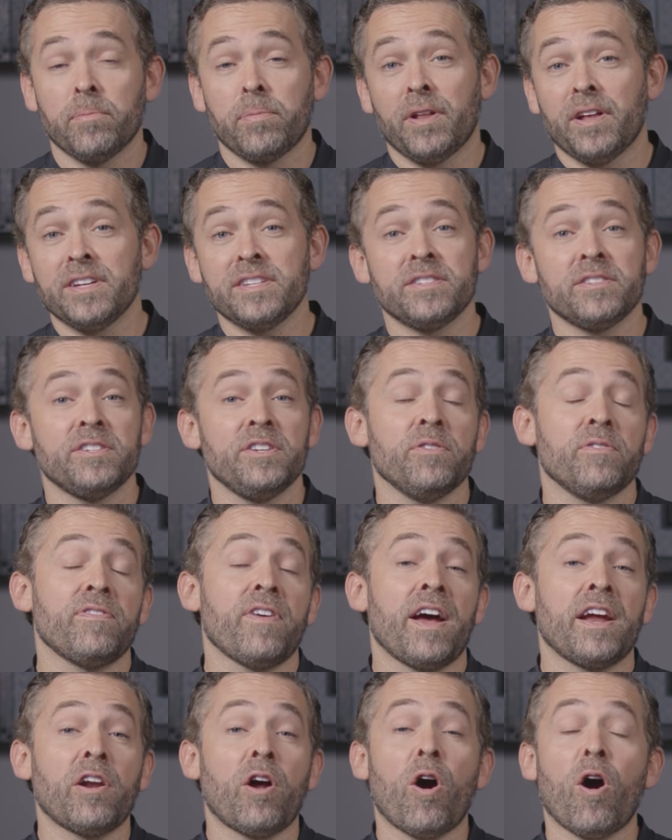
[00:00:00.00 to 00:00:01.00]
Plus, you'll
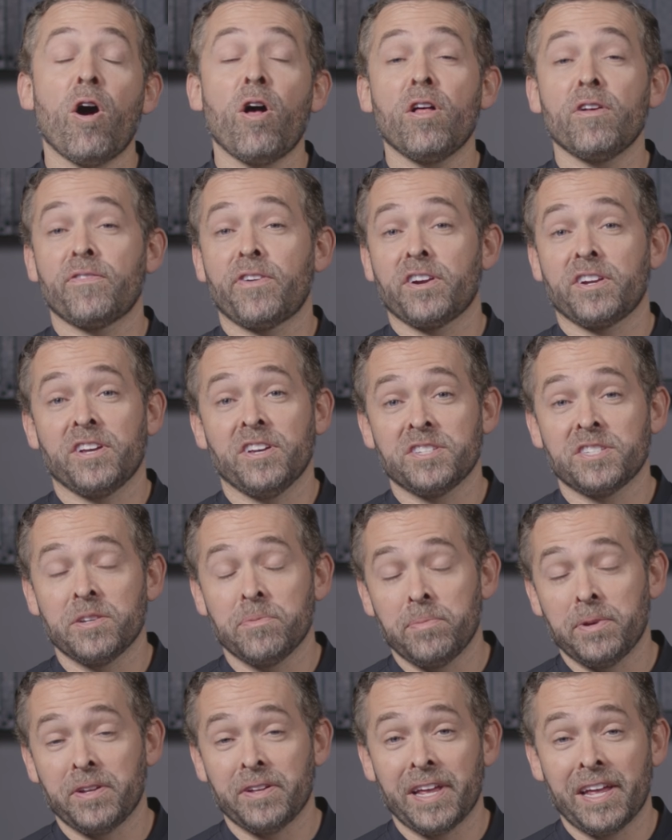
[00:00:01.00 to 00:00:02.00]
find all of our
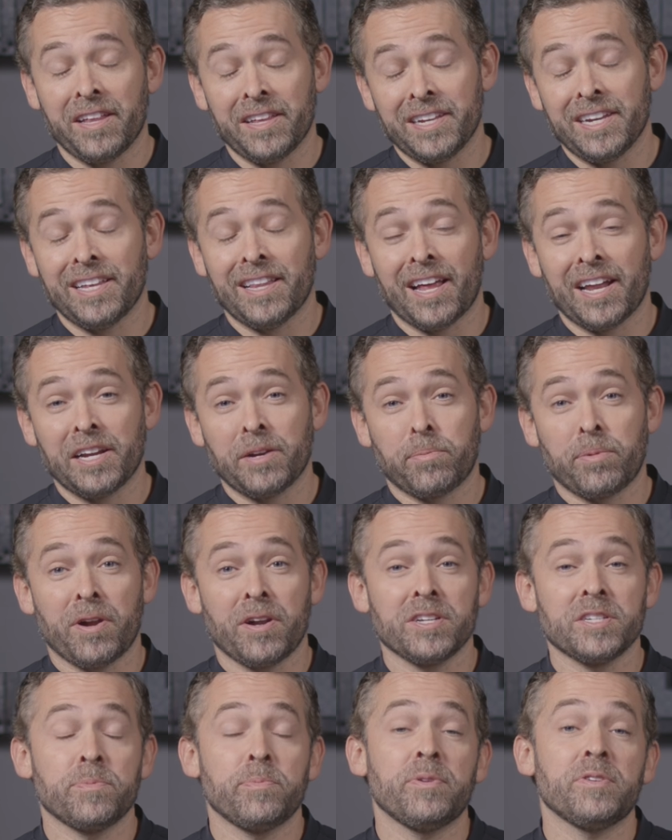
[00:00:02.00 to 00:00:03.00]
custom built LED lighting
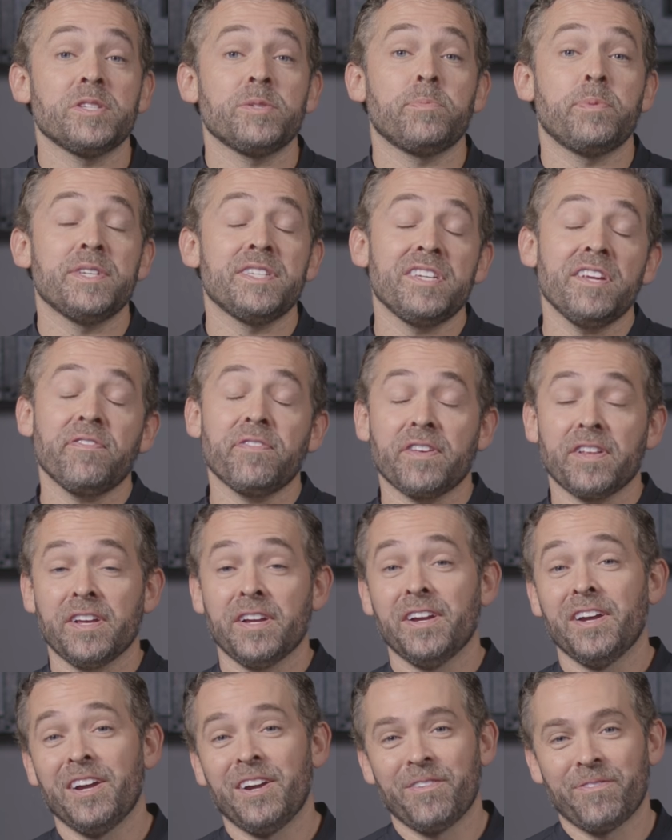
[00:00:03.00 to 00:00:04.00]
products built
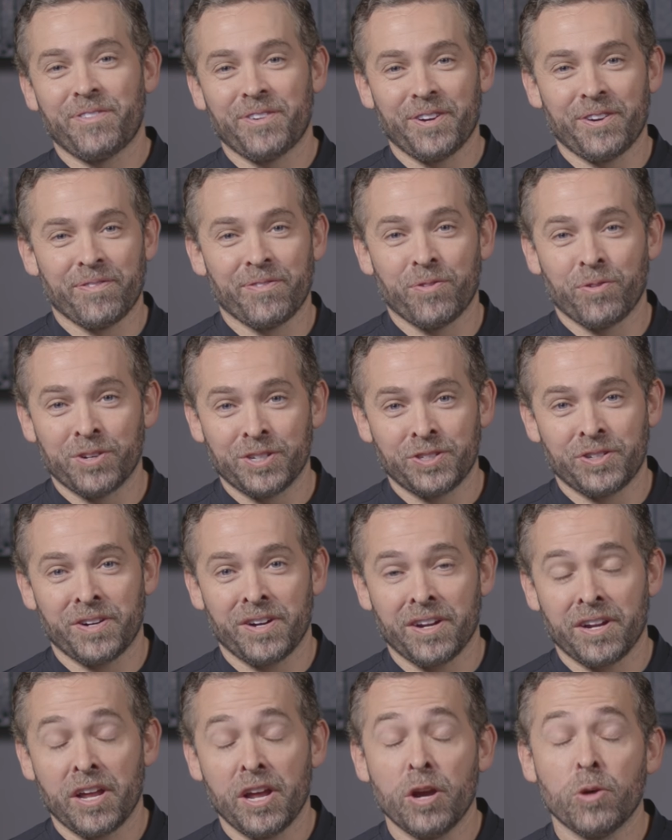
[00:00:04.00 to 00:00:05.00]
specifically for your Ford
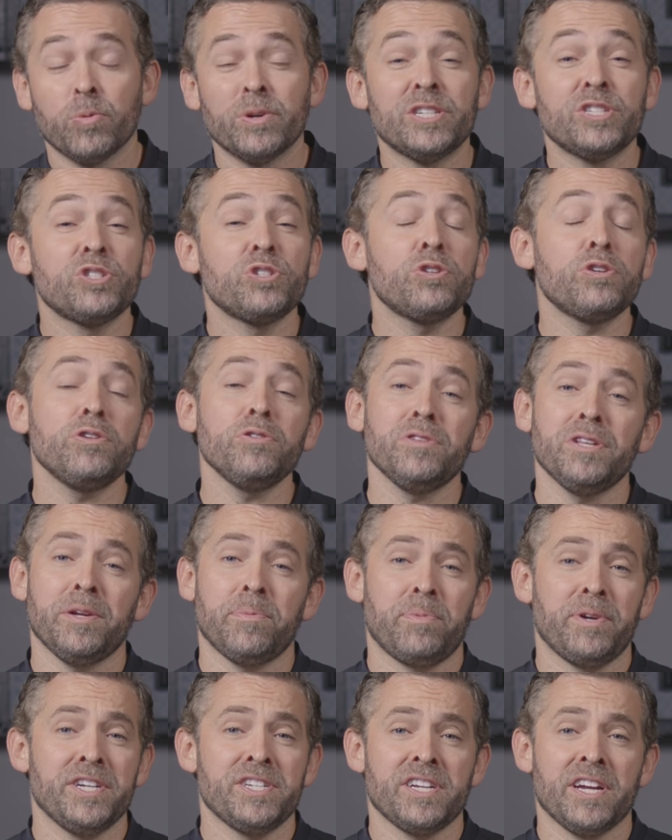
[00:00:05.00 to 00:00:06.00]
truck. We truly
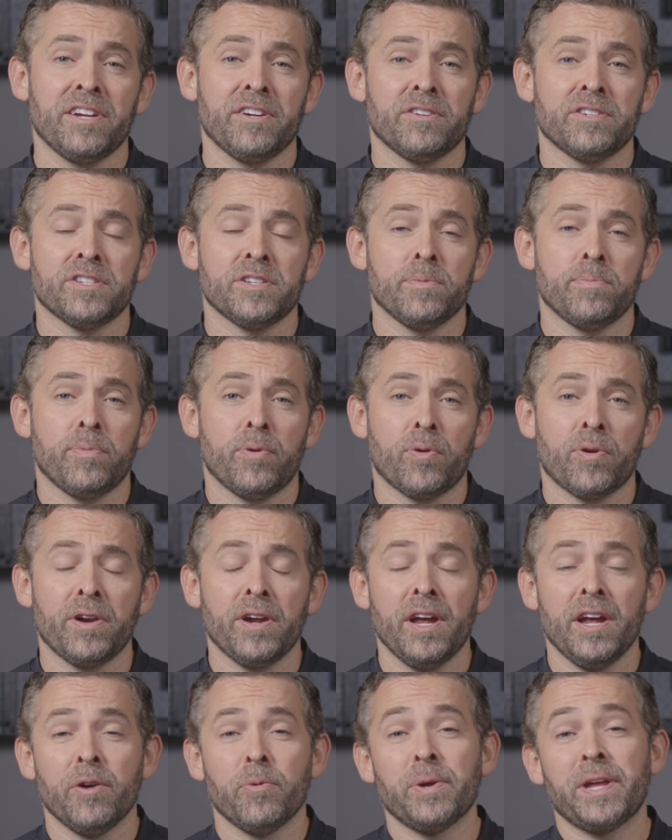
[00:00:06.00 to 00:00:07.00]
appreciate your support.